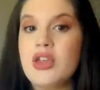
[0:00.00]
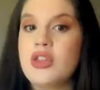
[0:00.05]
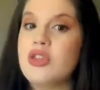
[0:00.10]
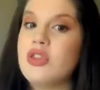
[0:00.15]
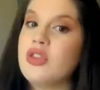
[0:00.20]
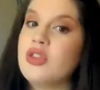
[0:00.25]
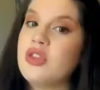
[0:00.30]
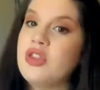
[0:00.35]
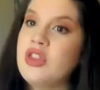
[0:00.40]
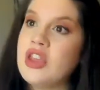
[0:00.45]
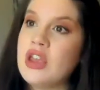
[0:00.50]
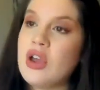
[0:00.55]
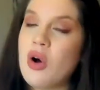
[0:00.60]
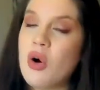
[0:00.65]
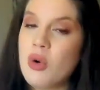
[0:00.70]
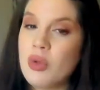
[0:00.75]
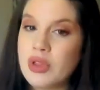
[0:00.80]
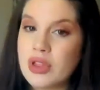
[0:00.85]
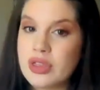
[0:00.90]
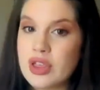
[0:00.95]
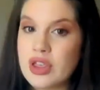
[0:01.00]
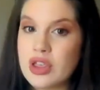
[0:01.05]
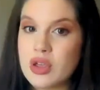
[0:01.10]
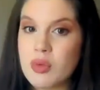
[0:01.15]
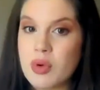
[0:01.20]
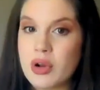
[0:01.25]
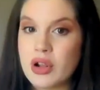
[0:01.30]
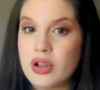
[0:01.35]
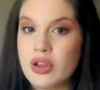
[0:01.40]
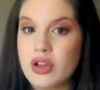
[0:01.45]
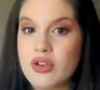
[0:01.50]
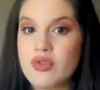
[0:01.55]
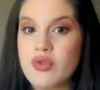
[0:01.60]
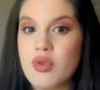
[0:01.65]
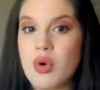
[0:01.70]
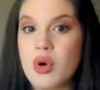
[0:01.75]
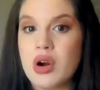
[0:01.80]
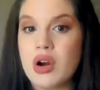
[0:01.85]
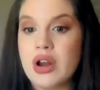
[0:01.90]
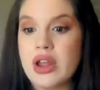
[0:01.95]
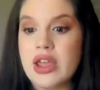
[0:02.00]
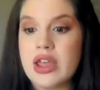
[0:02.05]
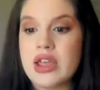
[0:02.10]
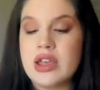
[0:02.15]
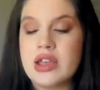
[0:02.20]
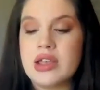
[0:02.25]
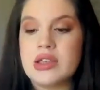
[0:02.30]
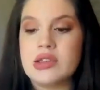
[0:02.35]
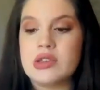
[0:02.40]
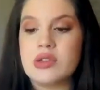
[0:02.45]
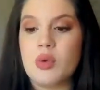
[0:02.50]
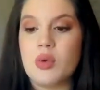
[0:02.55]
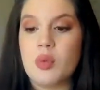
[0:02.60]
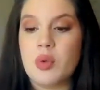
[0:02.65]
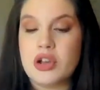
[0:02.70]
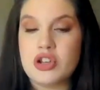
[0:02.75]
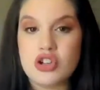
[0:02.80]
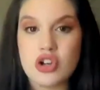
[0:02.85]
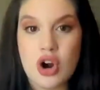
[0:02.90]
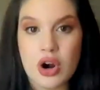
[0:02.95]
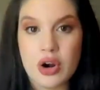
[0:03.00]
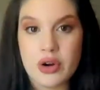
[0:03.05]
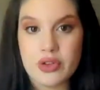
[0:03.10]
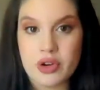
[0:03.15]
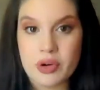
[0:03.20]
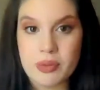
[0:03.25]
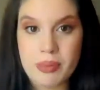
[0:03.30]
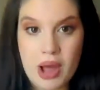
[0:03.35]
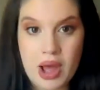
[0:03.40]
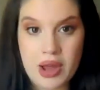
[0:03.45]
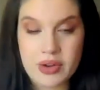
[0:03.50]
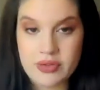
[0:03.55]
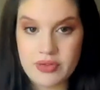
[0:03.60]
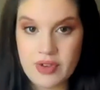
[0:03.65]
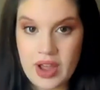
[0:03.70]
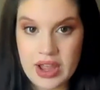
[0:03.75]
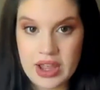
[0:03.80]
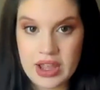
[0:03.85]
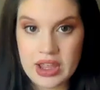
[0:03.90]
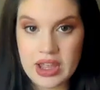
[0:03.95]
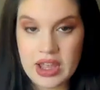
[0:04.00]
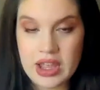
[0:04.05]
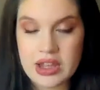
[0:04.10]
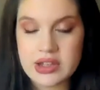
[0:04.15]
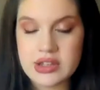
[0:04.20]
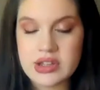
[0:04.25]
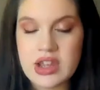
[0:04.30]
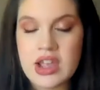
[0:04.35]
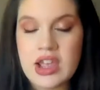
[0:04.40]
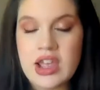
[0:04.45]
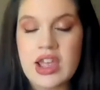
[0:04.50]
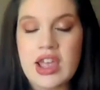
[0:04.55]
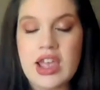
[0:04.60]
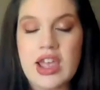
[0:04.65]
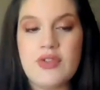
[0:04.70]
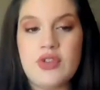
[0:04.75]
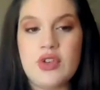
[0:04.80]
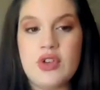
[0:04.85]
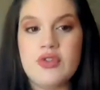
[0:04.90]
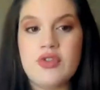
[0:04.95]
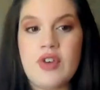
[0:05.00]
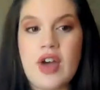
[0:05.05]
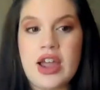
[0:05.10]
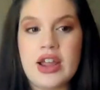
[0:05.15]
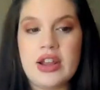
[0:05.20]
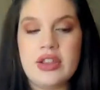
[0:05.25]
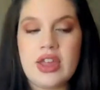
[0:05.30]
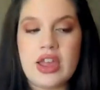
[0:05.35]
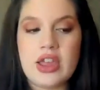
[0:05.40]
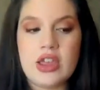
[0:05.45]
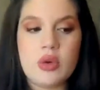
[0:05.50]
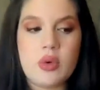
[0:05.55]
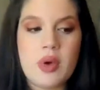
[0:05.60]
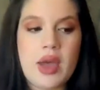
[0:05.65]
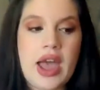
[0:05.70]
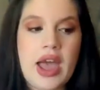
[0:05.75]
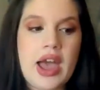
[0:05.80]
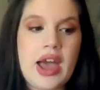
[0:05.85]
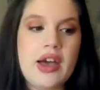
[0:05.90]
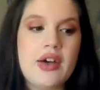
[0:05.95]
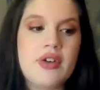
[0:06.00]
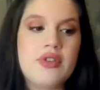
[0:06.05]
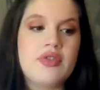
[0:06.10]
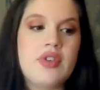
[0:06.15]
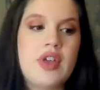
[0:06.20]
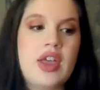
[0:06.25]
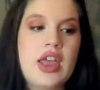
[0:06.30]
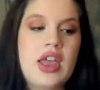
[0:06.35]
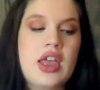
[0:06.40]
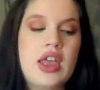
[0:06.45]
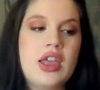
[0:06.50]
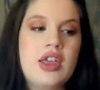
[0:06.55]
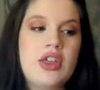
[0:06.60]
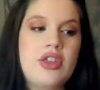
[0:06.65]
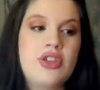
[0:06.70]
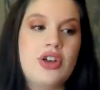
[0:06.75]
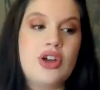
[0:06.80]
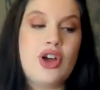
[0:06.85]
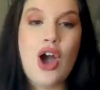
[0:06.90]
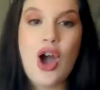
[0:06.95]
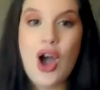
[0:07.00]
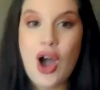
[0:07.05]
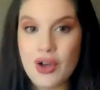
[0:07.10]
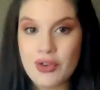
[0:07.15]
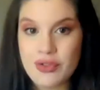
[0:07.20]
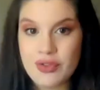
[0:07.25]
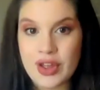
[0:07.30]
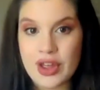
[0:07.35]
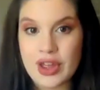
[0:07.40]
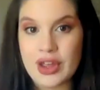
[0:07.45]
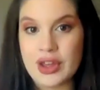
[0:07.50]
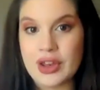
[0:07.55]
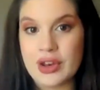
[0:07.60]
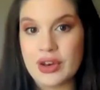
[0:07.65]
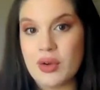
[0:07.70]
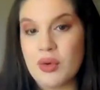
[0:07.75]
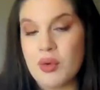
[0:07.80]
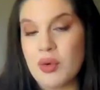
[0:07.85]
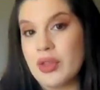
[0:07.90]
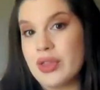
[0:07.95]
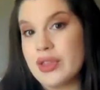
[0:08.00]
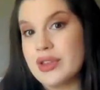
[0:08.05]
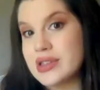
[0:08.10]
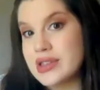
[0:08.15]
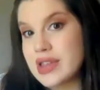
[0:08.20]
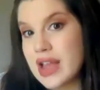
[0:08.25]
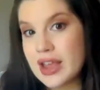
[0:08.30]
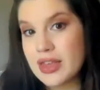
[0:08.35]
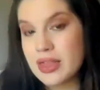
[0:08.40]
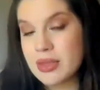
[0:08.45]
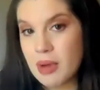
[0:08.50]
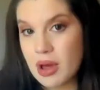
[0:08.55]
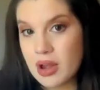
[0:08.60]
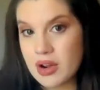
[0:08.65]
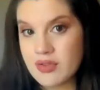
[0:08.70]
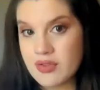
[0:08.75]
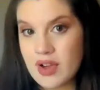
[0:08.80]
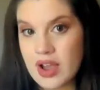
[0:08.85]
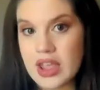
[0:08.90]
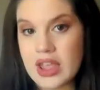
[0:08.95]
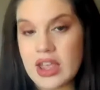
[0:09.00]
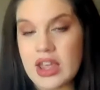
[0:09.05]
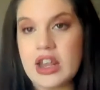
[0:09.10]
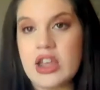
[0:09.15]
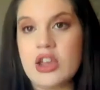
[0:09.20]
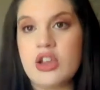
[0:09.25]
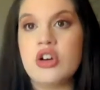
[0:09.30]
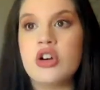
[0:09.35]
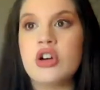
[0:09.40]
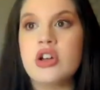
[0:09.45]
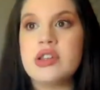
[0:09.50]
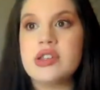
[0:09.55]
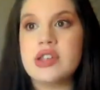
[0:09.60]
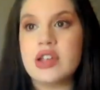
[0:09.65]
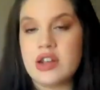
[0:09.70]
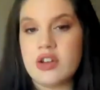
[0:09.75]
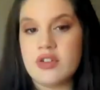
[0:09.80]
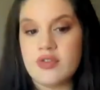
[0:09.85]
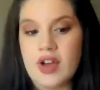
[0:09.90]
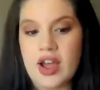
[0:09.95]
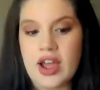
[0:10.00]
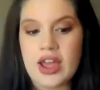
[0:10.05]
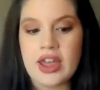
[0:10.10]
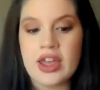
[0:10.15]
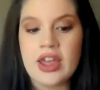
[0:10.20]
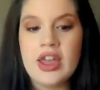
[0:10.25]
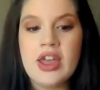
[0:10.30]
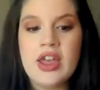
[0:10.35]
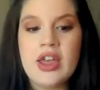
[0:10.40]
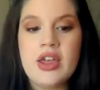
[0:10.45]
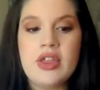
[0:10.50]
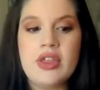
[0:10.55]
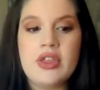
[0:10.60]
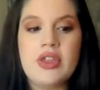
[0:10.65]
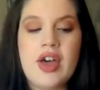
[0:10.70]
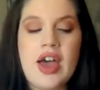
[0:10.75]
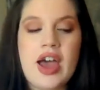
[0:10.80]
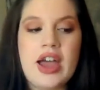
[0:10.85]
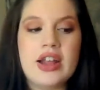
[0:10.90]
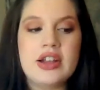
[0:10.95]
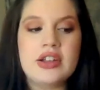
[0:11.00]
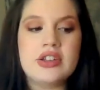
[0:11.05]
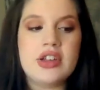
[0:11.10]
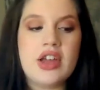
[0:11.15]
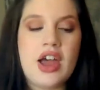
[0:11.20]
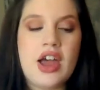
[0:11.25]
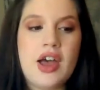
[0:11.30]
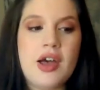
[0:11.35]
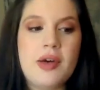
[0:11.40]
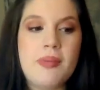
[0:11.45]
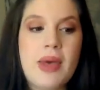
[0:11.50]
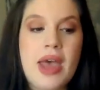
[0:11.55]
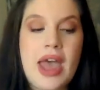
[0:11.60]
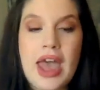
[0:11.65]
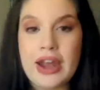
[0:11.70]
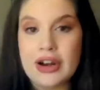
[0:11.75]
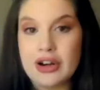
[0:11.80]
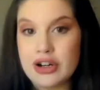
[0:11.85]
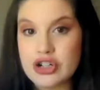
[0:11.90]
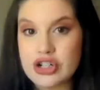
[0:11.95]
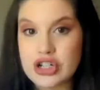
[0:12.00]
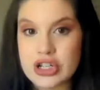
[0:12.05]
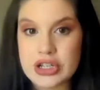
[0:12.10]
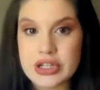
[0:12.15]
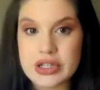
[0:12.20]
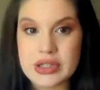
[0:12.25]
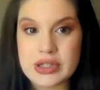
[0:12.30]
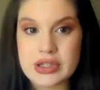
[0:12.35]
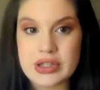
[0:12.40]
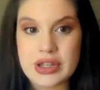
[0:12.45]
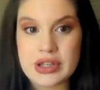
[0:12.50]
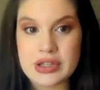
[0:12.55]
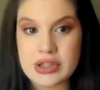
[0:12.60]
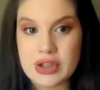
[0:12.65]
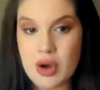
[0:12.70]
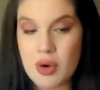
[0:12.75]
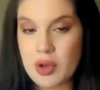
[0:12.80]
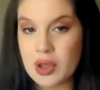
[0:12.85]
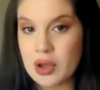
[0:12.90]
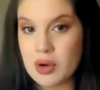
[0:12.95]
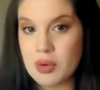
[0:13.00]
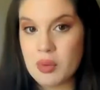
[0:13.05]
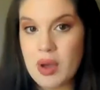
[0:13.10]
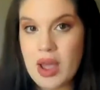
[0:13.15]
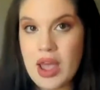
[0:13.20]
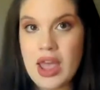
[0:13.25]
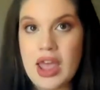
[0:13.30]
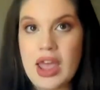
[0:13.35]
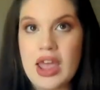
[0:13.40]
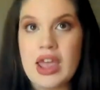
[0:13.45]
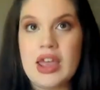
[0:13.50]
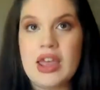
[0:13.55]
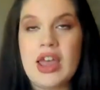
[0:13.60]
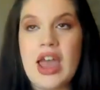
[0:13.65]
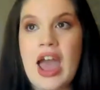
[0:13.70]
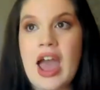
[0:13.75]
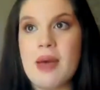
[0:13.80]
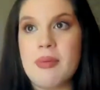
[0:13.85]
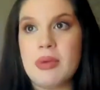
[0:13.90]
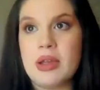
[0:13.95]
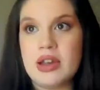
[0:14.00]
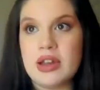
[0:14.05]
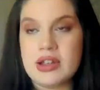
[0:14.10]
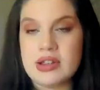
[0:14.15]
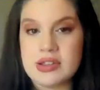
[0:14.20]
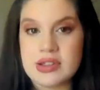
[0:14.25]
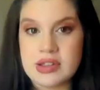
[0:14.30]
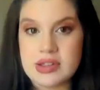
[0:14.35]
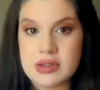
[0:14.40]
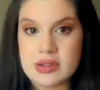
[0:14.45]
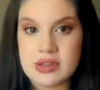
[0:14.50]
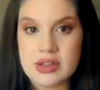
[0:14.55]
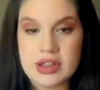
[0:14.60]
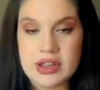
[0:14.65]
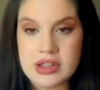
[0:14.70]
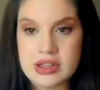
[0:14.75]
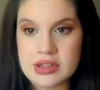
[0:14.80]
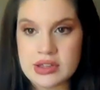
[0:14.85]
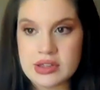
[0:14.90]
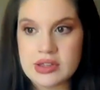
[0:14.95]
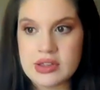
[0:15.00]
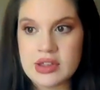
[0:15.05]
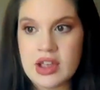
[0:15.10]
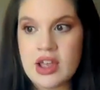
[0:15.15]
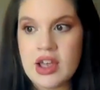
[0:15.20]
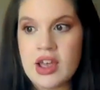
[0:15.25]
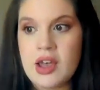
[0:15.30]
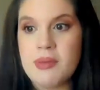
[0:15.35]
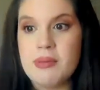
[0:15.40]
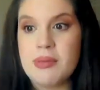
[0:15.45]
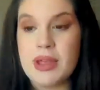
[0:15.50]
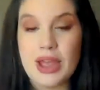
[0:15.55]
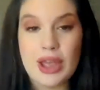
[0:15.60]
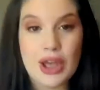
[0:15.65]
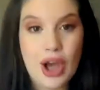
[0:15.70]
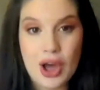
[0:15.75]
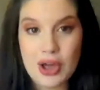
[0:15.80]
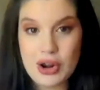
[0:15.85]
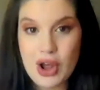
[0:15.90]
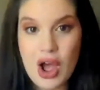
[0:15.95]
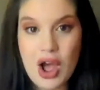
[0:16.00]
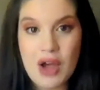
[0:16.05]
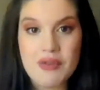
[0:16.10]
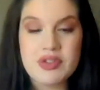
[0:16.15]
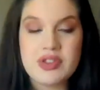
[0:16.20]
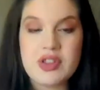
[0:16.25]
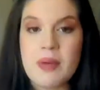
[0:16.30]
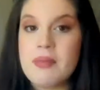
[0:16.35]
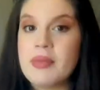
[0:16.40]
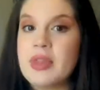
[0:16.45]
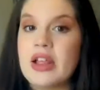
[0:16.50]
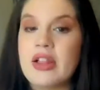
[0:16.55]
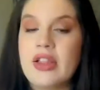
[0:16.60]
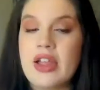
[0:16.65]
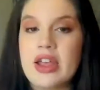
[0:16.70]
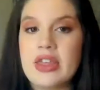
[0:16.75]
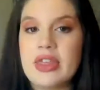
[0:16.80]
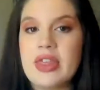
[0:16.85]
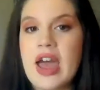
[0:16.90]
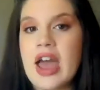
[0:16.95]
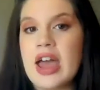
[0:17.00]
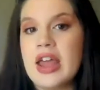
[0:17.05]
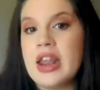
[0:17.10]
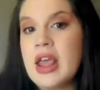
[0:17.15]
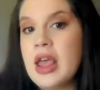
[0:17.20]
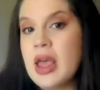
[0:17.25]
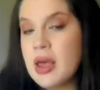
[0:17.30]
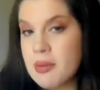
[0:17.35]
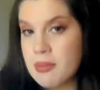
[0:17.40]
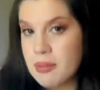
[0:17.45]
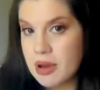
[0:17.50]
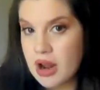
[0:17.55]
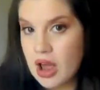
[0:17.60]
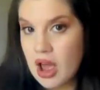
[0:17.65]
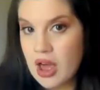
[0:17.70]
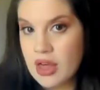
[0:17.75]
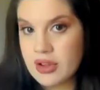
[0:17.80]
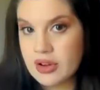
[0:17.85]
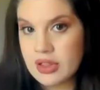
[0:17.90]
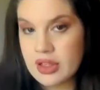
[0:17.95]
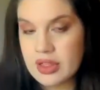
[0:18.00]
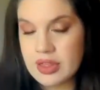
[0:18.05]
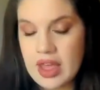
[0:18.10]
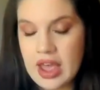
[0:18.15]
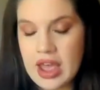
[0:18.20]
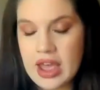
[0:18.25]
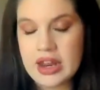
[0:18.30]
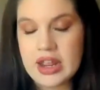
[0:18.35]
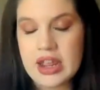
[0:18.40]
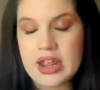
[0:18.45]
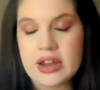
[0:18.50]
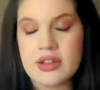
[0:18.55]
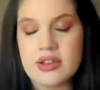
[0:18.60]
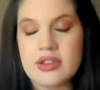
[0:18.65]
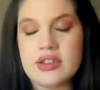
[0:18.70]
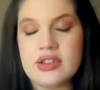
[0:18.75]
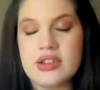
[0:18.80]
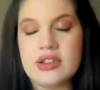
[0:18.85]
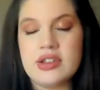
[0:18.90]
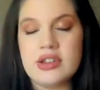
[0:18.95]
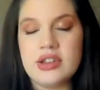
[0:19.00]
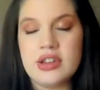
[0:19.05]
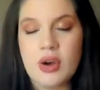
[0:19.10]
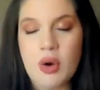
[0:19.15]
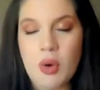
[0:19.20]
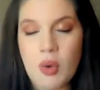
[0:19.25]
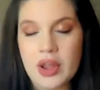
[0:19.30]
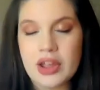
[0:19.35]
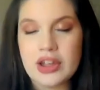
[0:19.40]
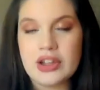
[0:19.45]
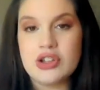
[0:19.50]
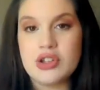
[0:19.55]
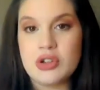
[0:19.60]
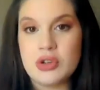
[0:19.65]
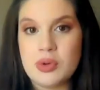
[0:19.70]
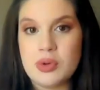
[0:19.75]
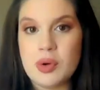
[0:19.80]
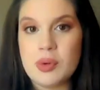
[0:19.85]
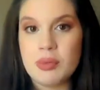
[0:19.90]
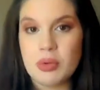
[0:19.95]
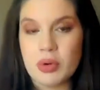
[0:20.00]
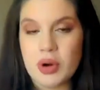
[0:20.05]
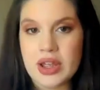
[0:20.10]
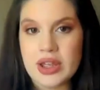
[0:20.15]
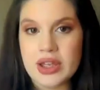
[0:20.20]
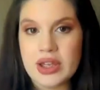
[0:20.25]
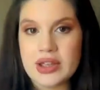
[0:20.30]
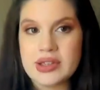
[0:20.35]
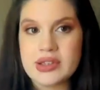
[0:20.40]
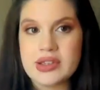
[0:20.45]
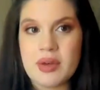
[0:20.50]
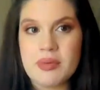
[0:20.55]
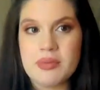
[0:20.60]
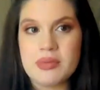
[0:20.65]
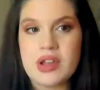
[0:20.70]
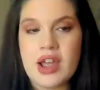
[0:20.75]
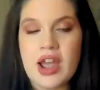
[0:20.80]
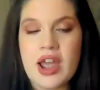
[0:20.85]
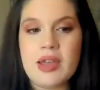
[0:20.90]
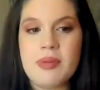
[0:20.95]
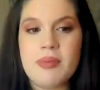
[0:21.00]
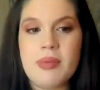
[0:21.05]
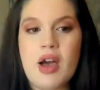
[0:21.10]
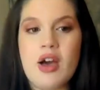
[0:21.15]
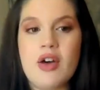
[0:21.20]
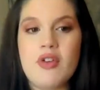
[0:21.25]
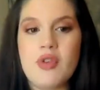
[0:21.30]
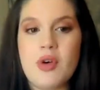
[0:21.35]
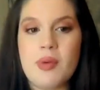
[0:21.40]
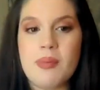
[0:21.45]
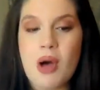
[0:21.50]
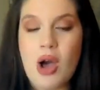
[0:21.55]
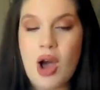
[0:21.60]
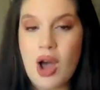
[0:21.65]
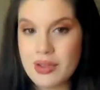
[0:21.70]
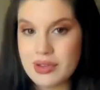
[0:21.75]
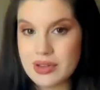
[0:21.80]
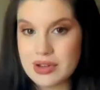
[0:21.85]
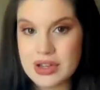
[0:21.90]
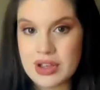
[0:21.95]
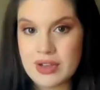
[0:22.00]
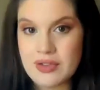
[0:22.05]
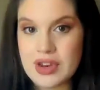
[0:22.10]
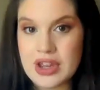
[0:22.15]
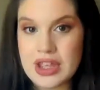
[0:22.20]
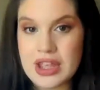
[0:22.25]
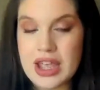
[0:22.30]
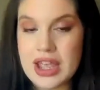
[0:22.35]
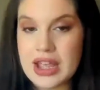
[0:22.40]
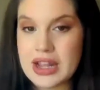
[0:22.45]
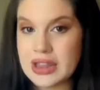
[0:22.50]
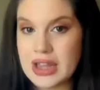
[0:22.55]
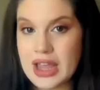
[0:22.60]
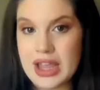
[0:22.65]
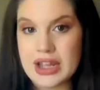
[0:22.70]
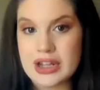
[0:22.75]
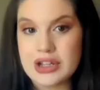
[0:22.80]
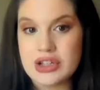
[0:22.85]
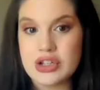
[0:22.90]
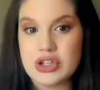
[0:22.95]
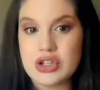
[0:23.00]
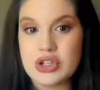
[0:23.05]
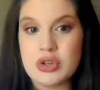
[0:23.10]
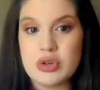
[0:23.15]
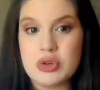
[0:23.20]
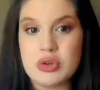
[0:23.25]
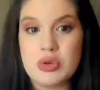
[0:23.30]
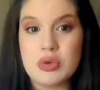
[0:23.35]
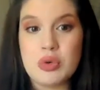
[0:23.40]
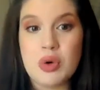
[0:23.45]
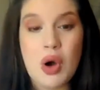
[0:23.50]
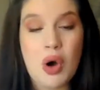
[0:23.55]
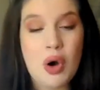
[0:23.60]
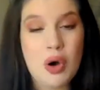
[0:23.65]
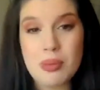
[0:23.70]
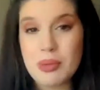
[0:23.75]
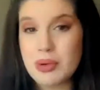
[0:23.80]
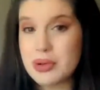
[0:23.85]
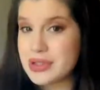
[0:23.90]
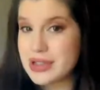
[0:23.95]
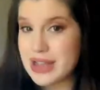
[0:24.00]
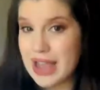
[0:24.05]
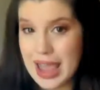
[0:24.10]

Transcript: The only thing you want to look for is which cards are modifying it. If you find that you have a the coffin or the scythe modifying it, it could signify that um, energy is is going away, happiness is is being cut off, something like that. But other than that, it's going to bring some type of positivity and light to almost